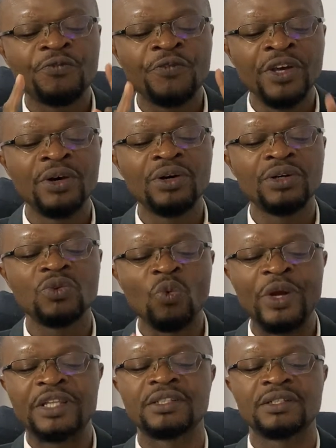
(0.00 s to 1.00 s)
field
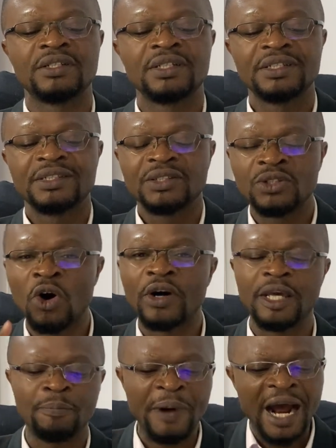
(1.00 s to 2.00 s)
with
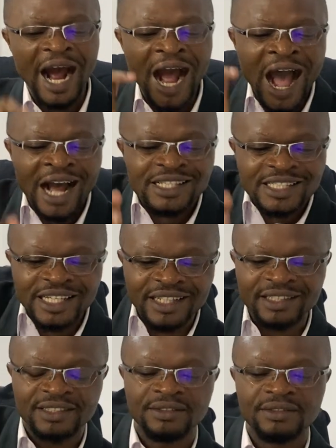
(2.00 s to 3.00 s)
goalkeeper
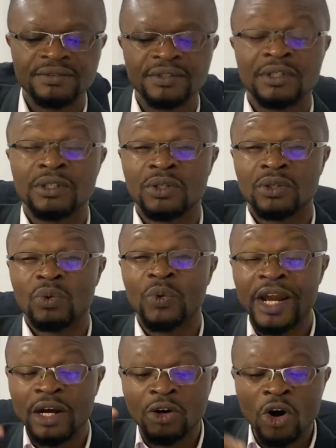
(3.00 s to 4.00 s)
acting. With
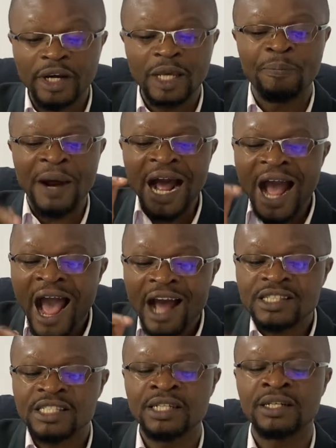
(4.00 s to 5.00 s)
a goalkeeper
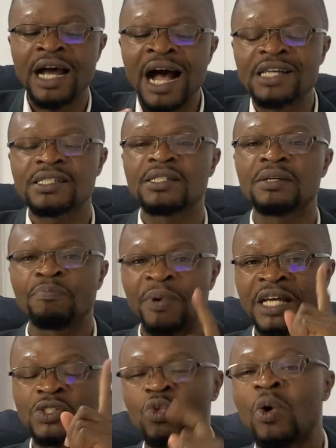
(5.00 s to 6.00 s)
acting as
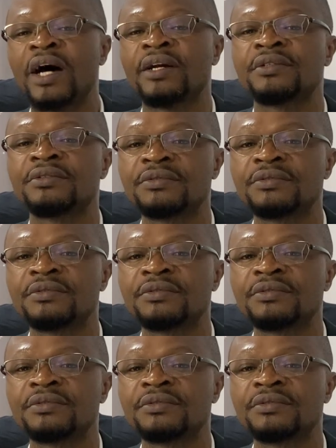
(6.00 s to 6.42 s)
+1.